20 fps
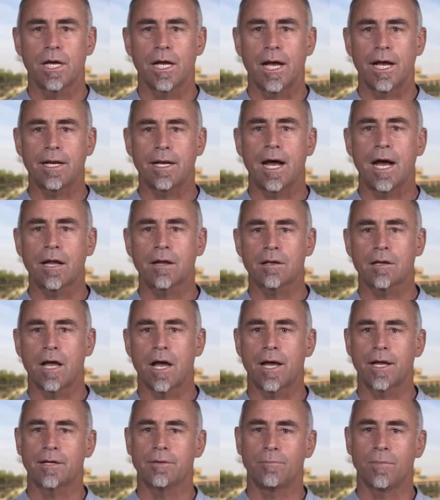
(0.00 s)
and
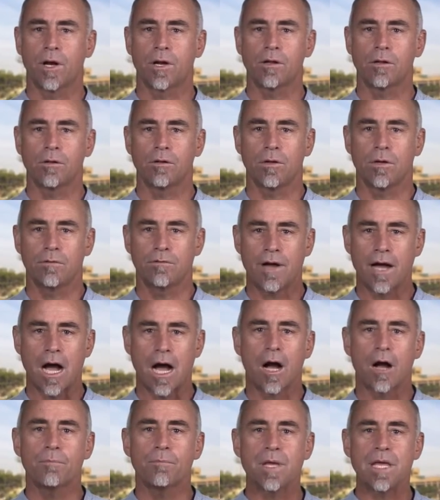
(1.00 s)
outline a model of
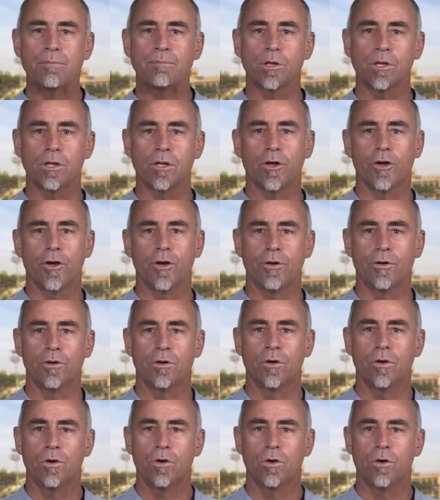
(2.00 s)
how people learn,